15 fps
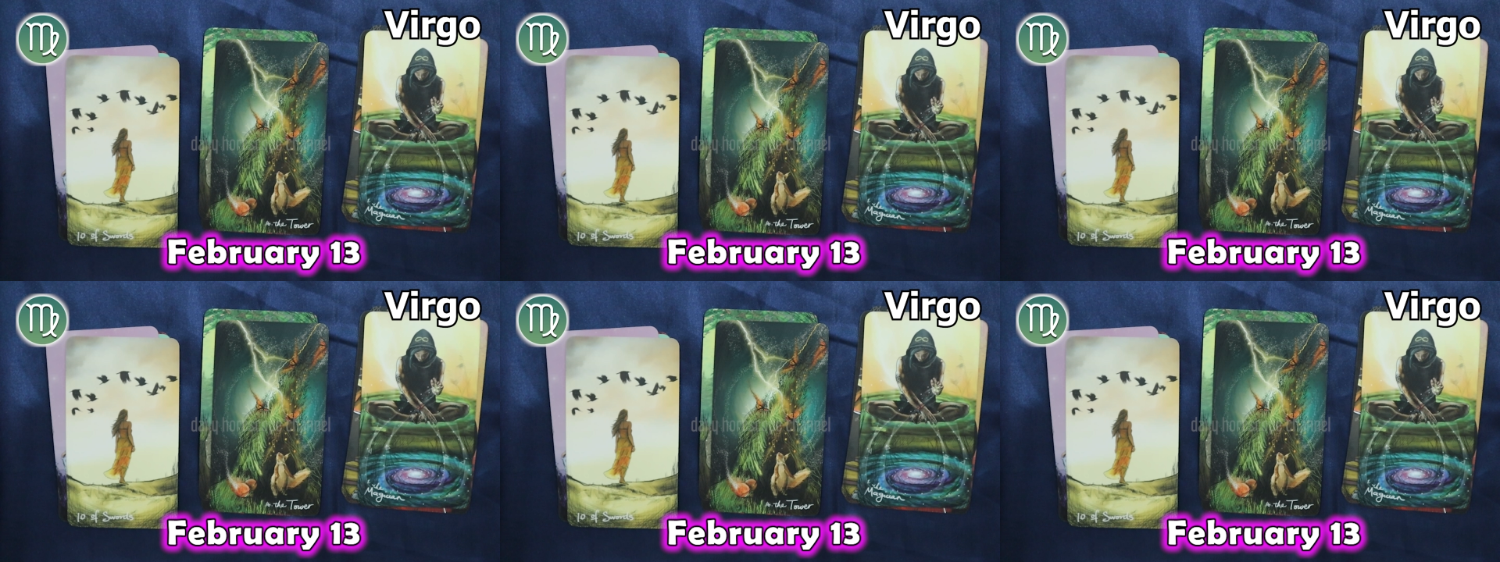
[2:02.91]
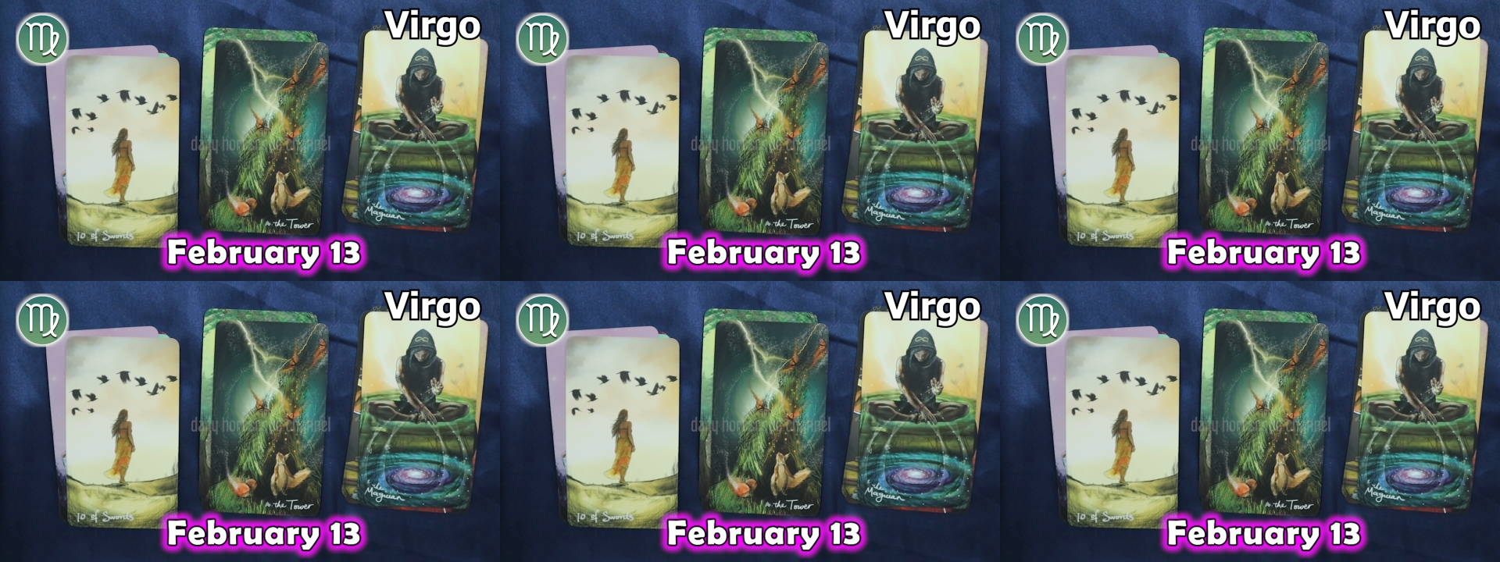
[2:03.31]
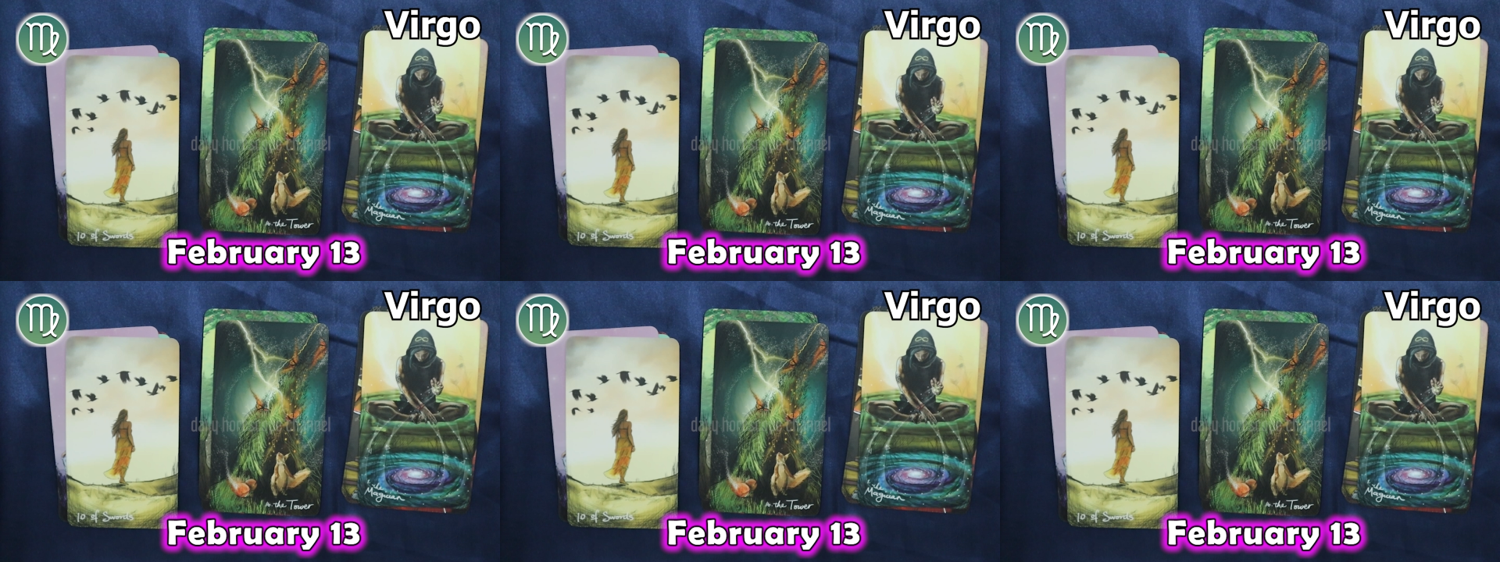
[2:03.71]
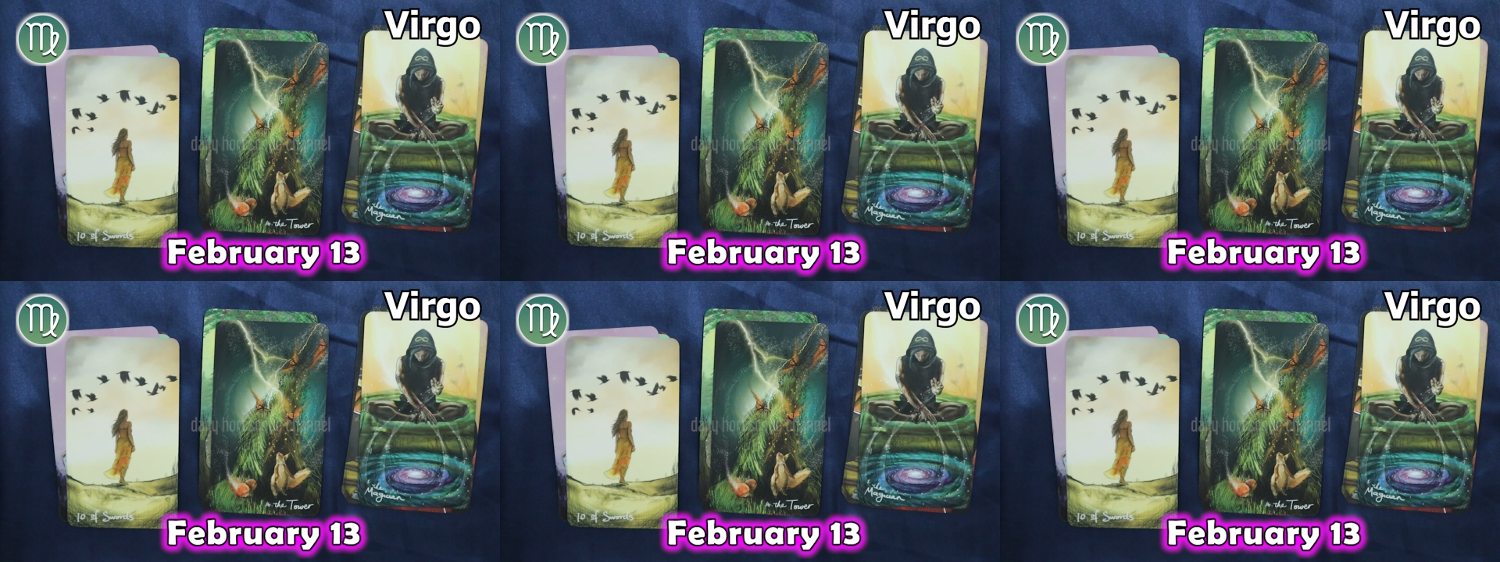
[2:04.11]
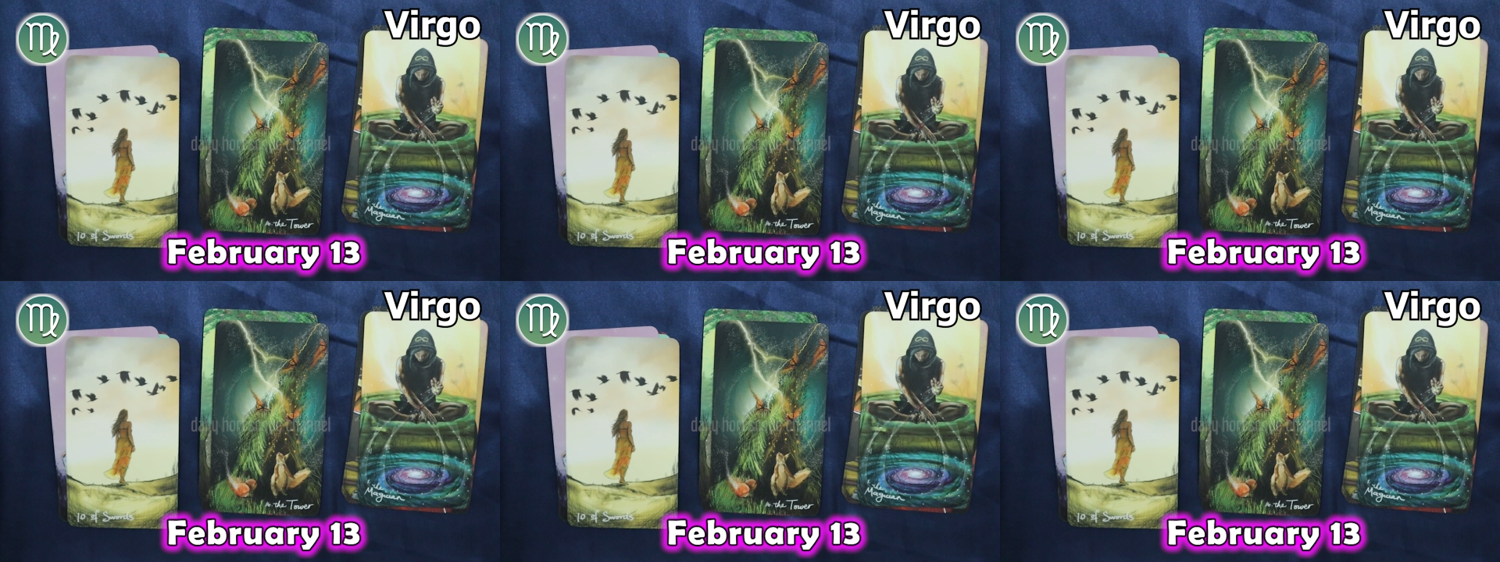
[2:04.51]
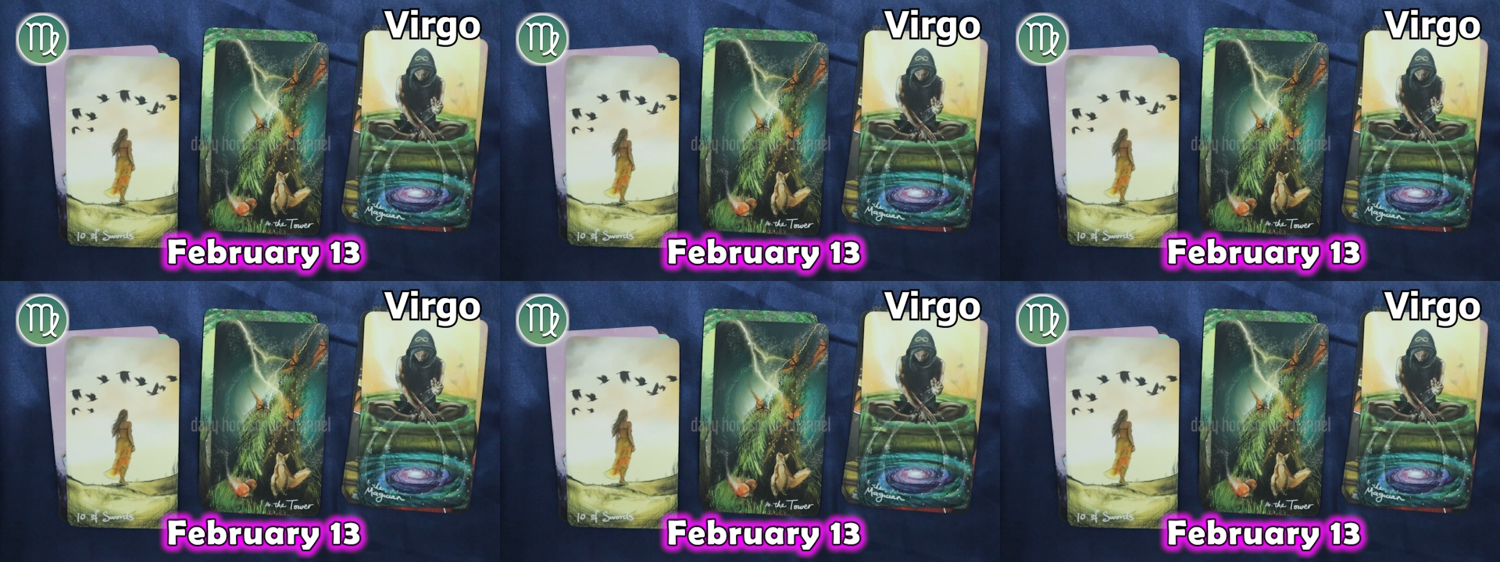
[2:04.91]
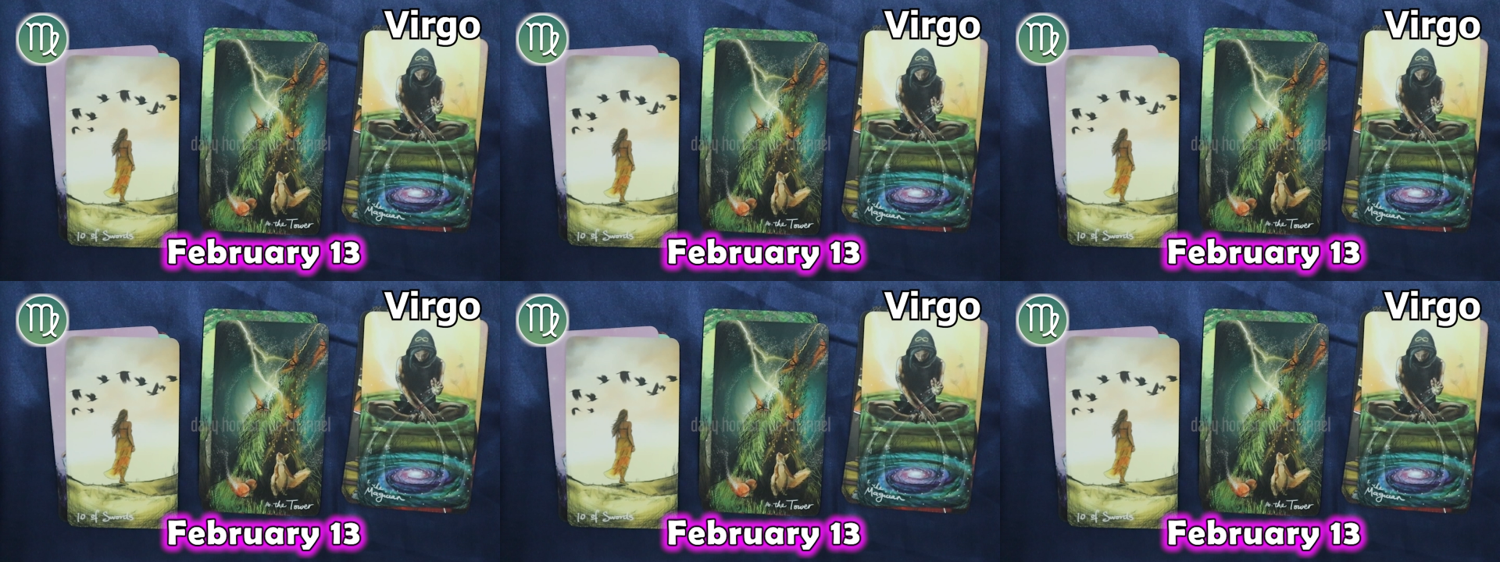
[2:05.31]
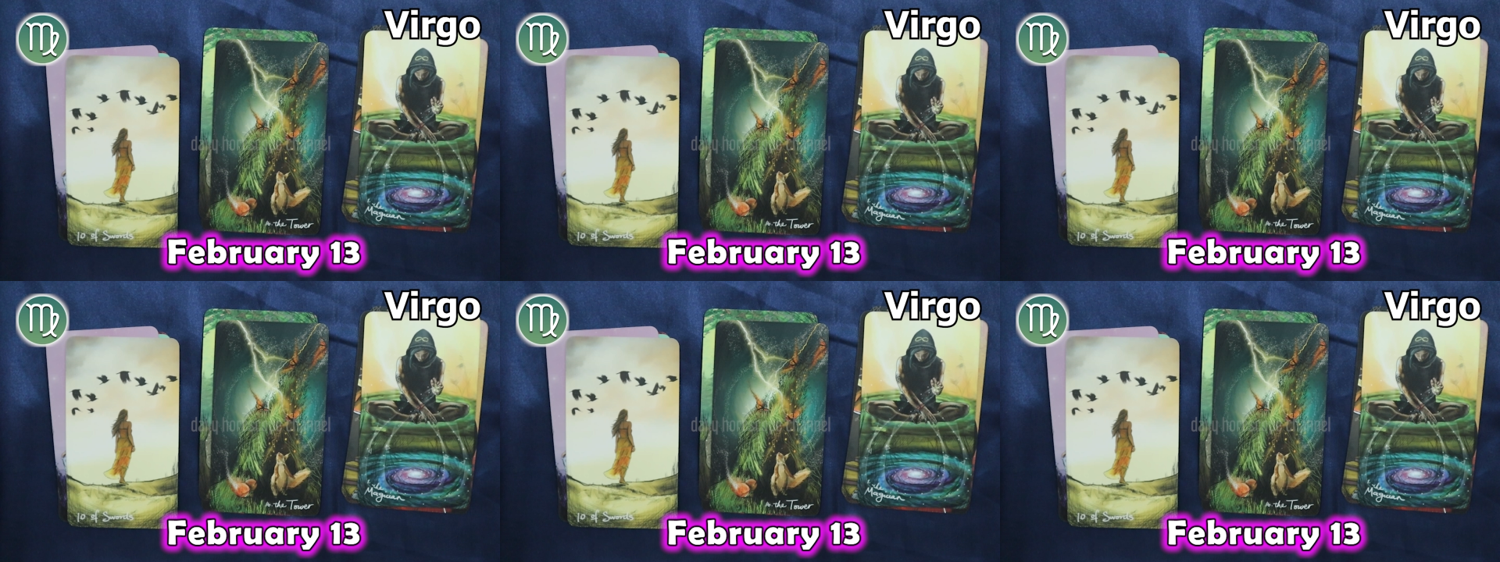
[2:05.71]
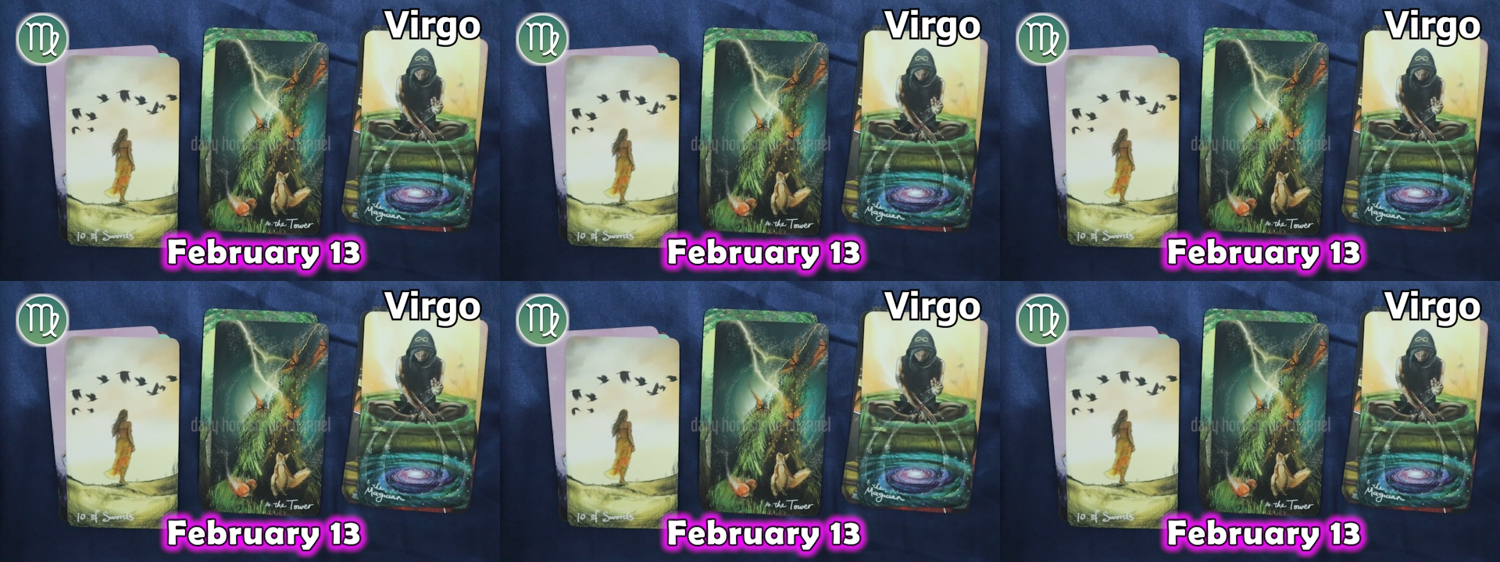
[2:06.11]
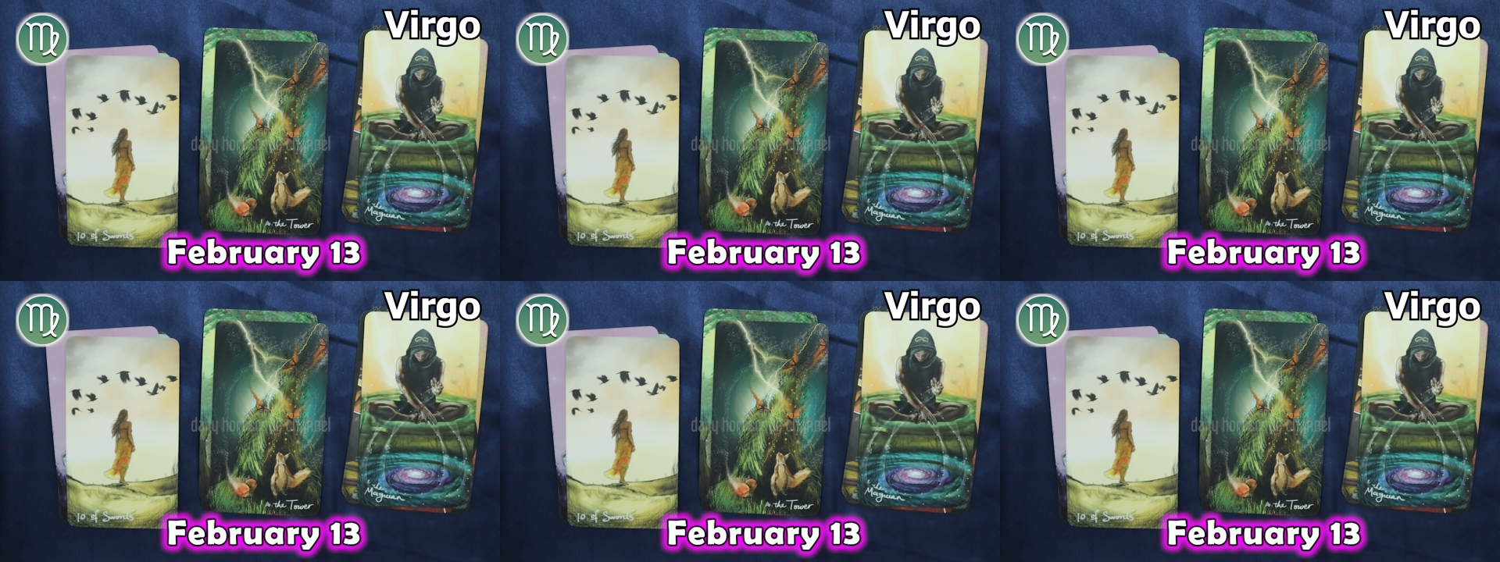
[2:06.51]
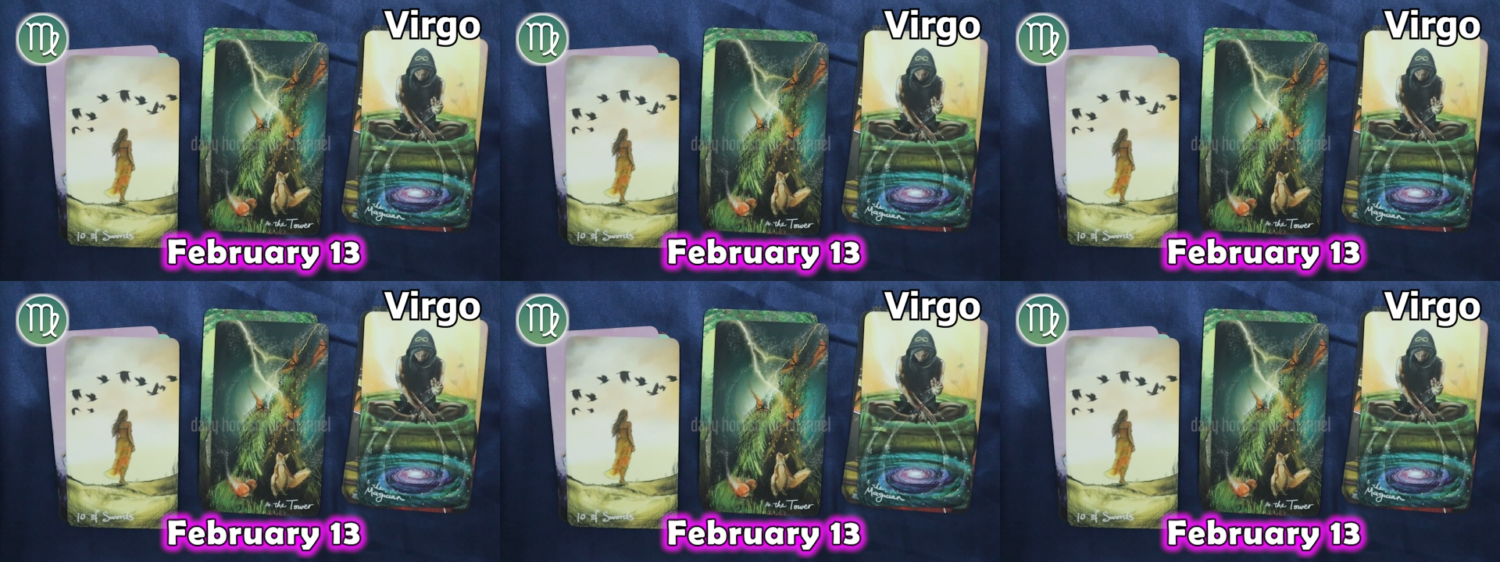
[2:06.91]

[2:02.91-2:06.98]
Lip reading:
[unreadable: no face in view]